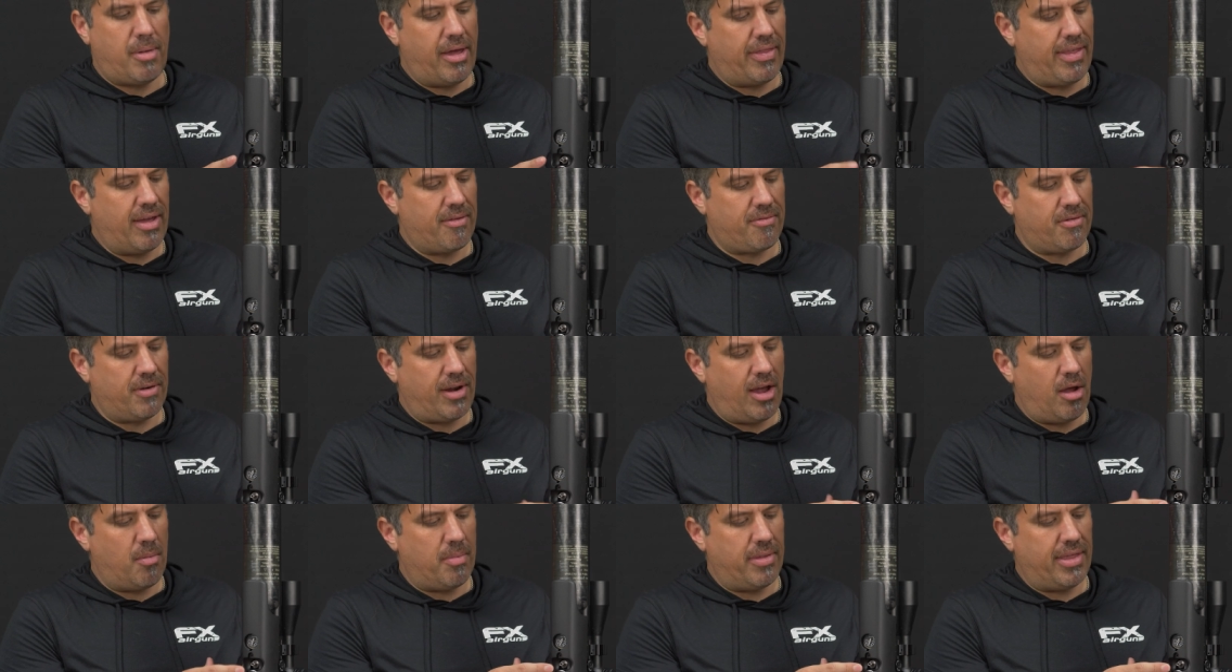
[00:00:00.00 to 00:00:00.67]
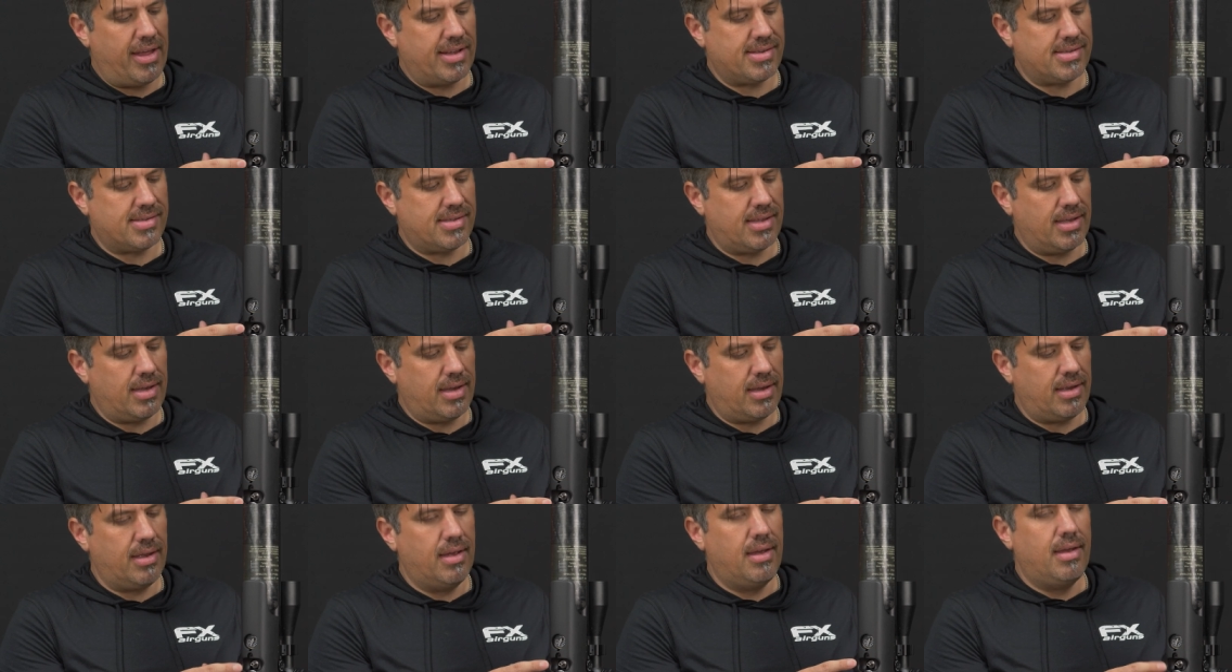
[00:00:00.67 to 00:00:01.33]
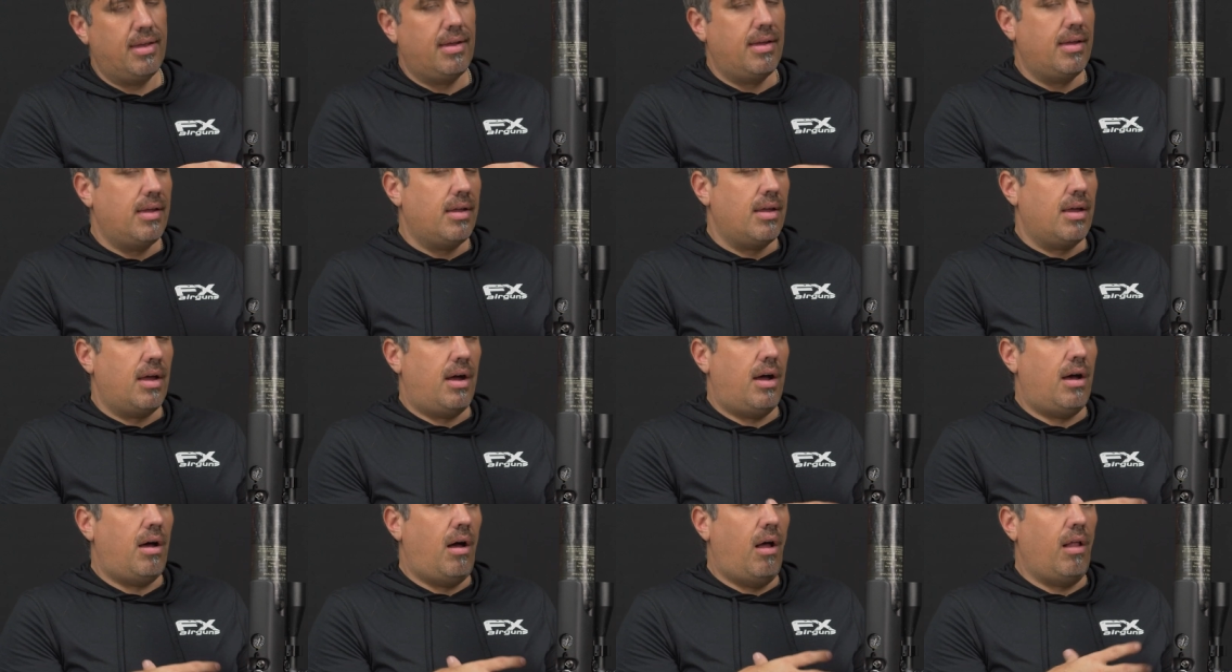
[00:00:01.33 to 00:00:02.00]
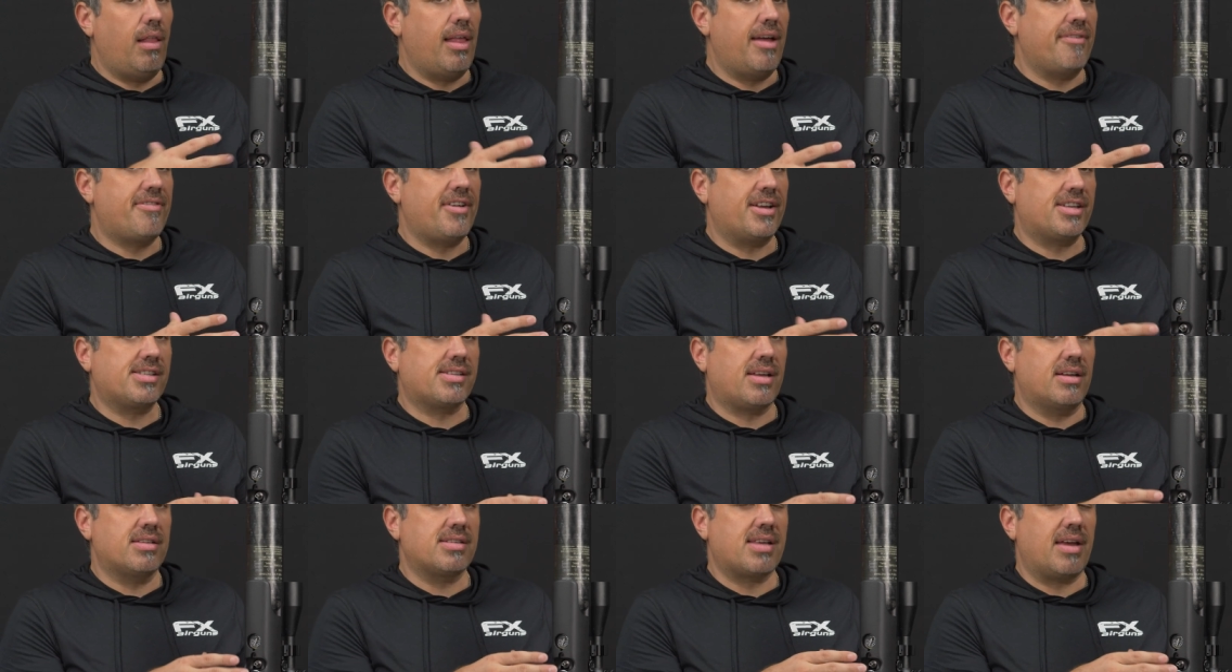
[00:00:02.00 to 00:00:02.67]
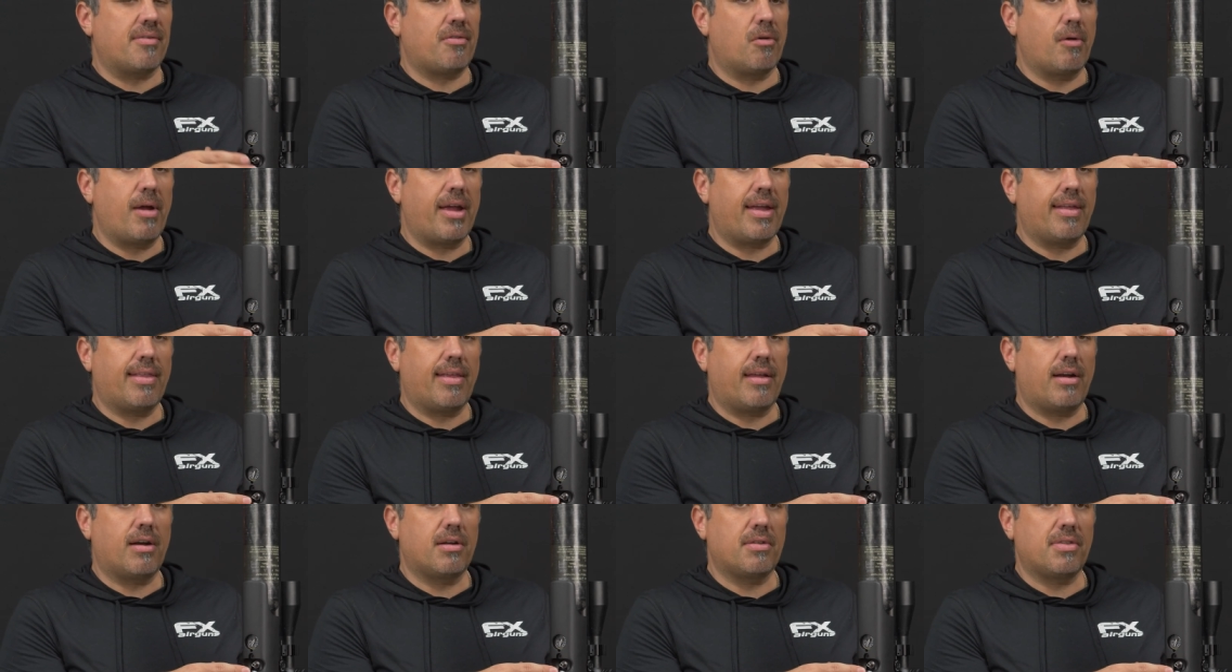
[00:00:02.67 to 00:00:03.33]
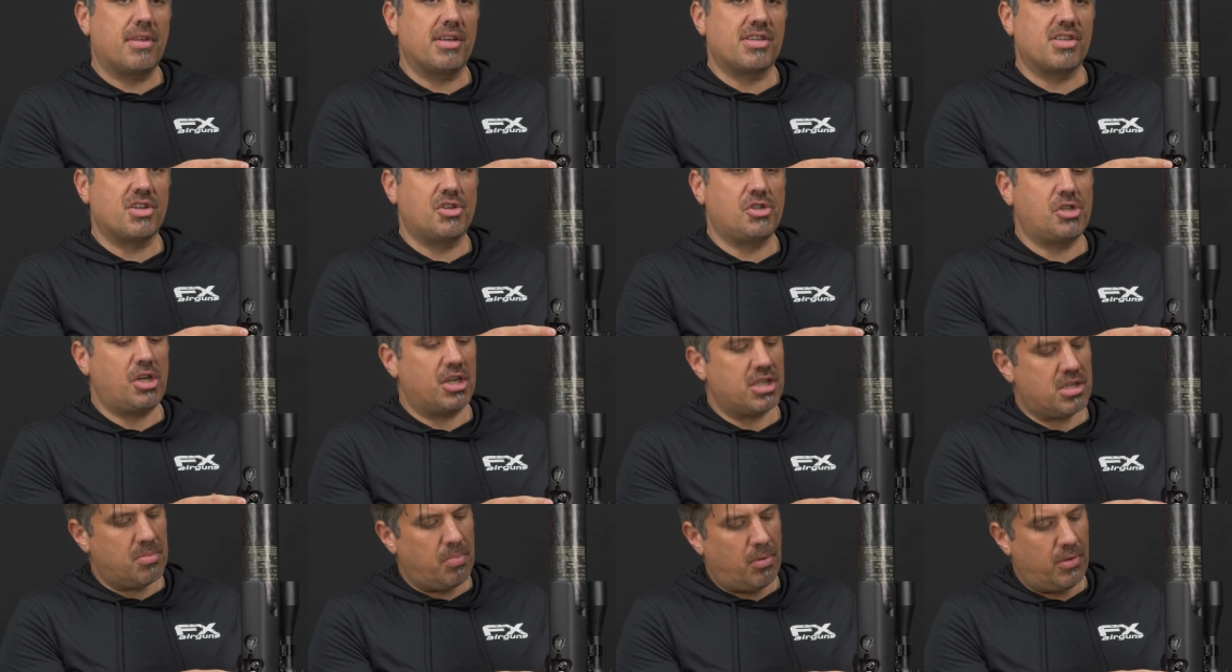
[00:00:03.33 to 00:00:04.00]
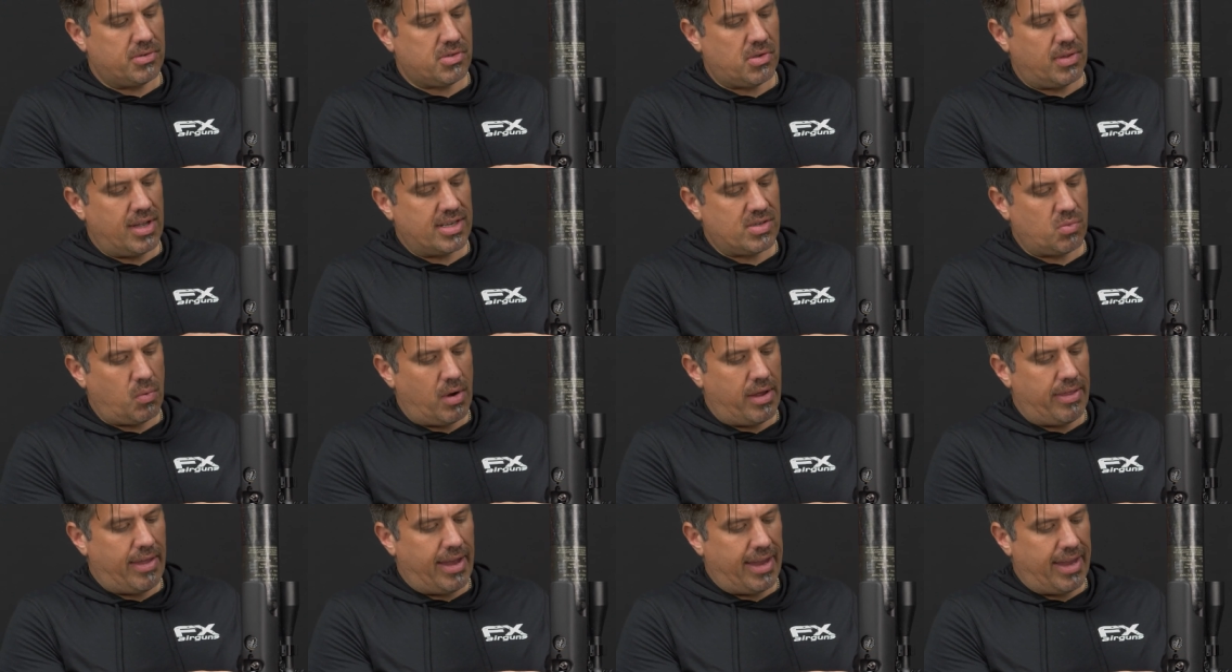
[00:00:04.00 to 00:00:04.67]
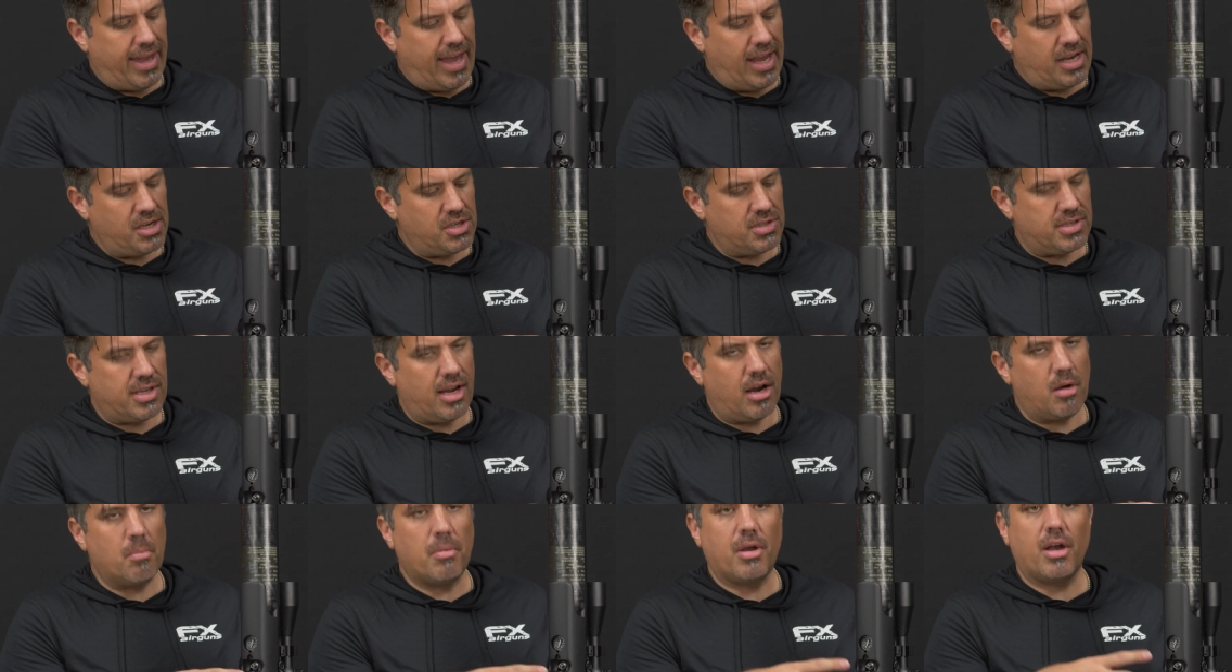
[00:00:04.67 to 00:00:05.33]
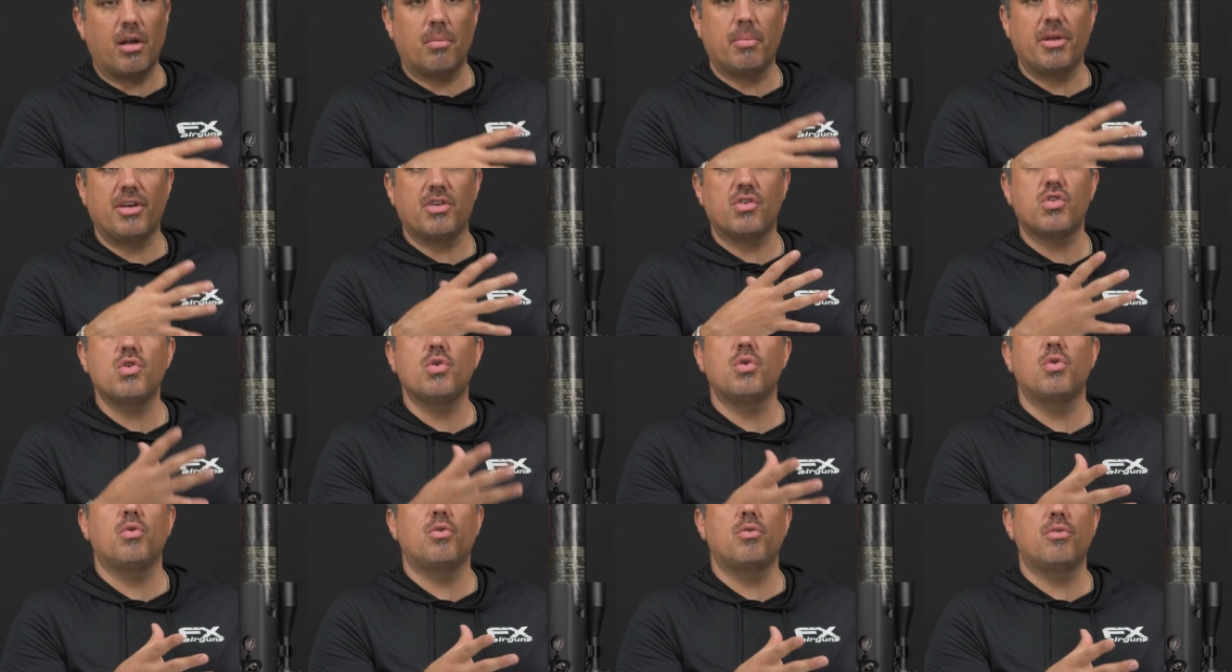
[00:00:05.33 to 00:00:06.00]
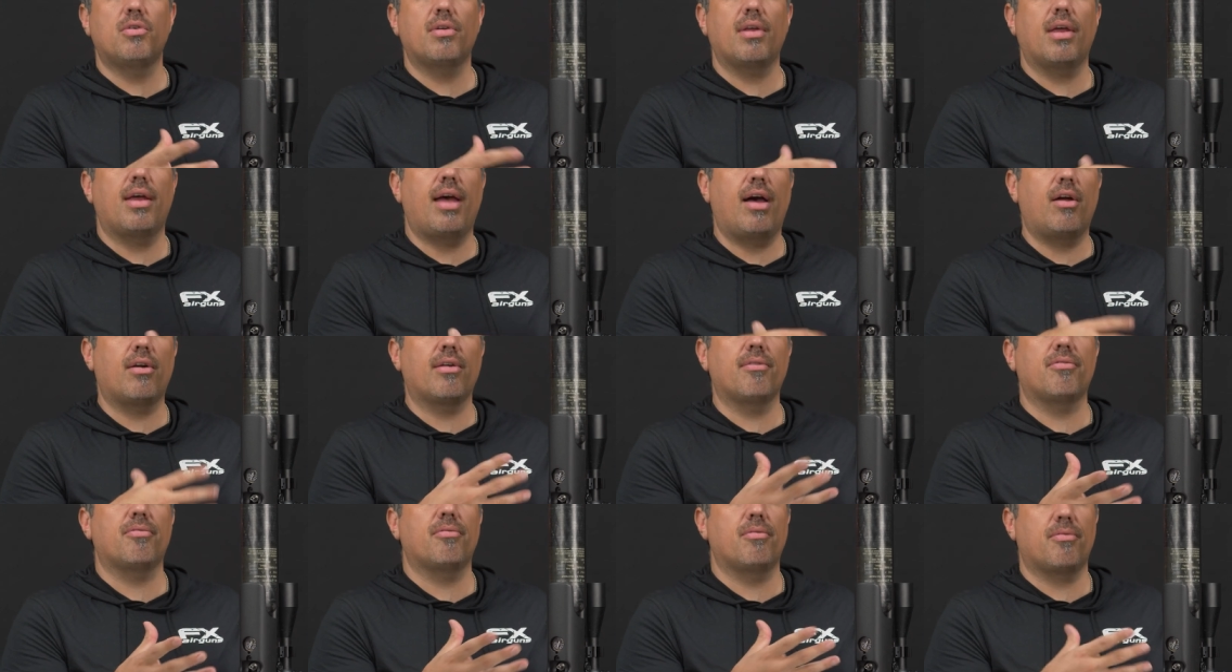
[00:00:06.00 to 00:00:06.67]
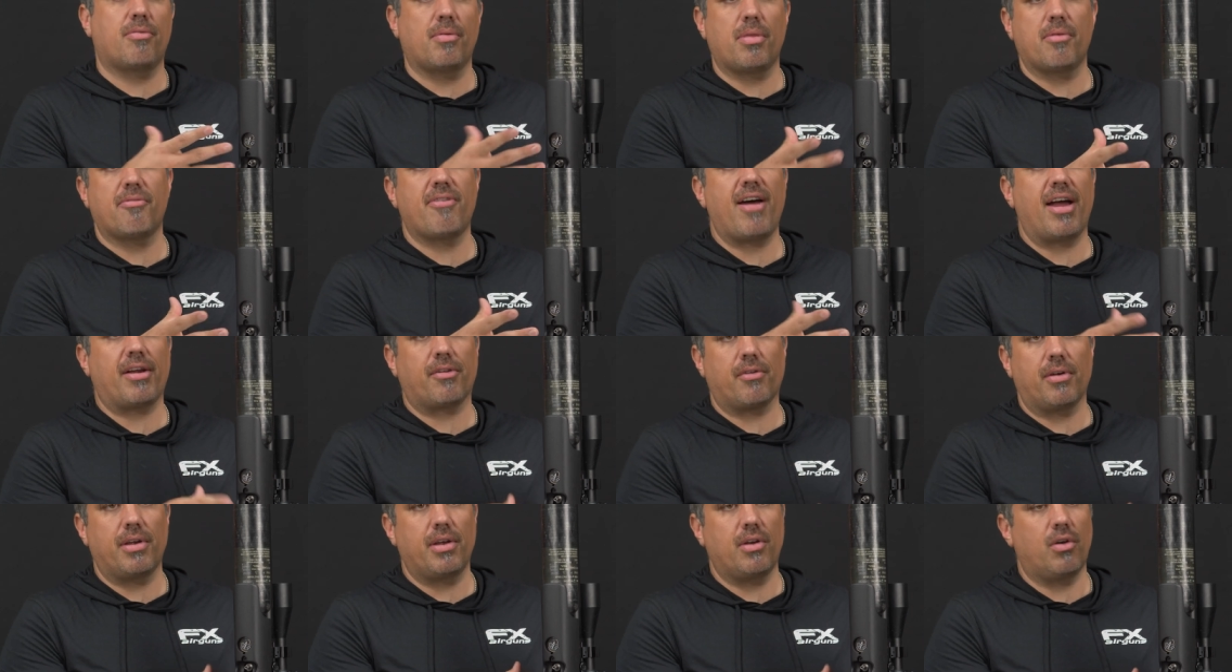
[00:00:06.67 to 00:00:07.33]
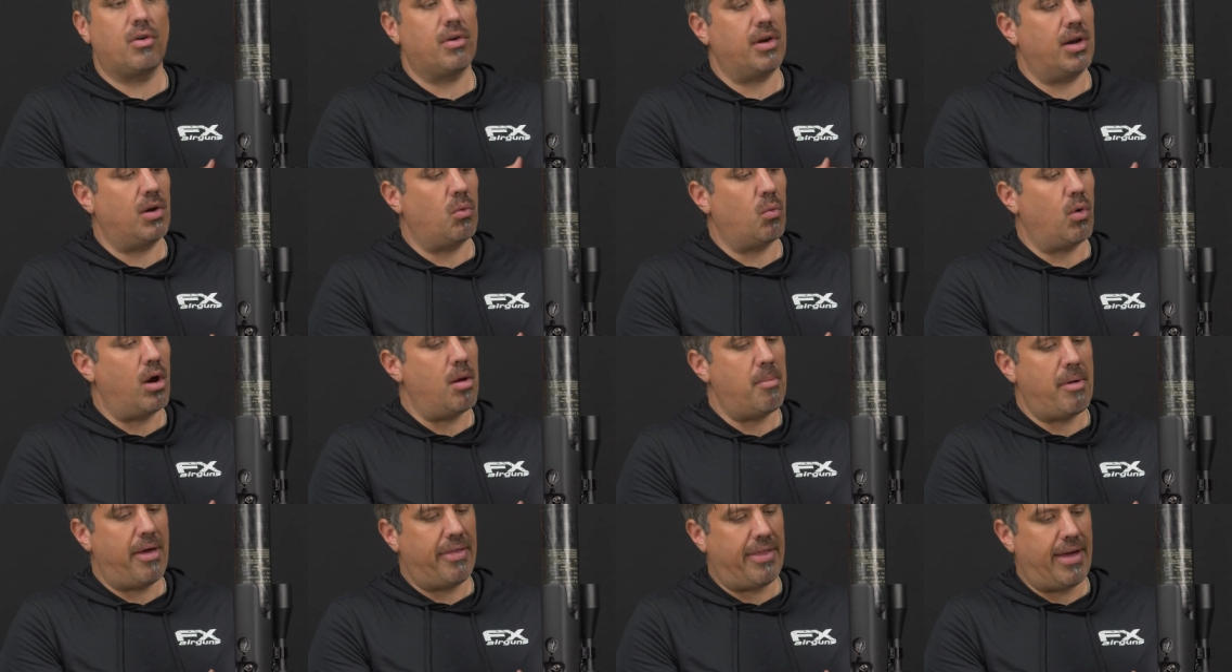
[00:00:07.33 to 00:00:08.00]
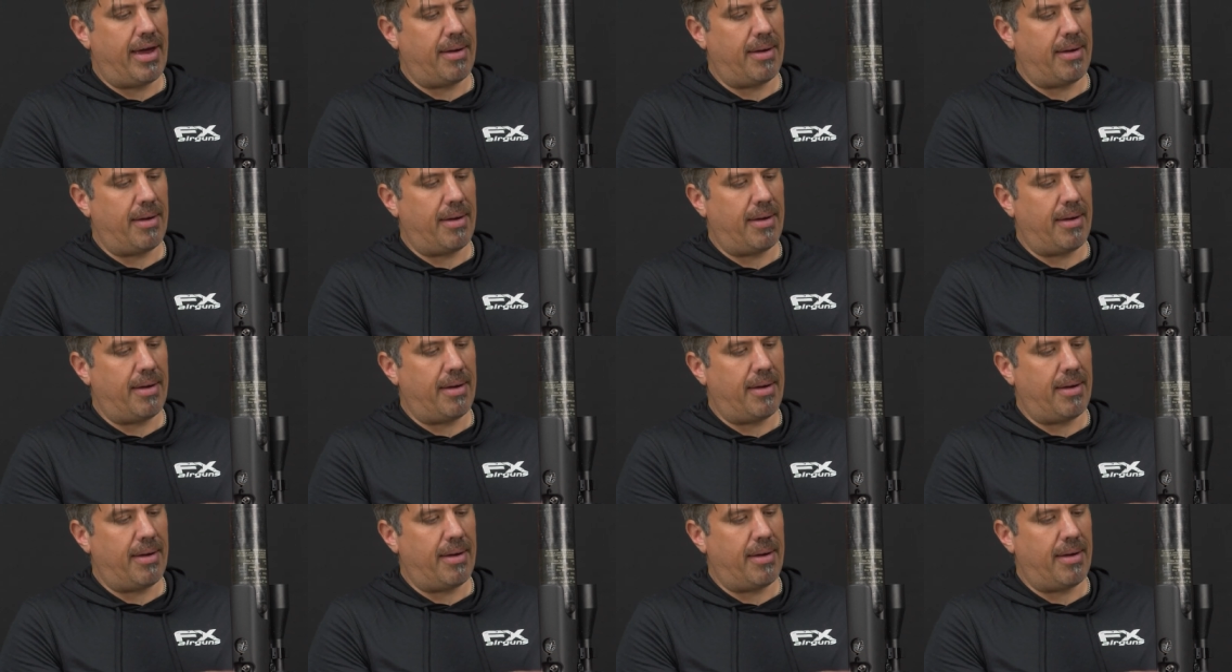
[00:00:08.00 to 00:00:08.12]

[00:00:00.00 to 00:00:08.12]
about that for now, but that's the, uh, all FX guns have a regulator that's adjustable, so that's why that gauge is there, but it'll be tuned out of from the factory. You don't need to worry about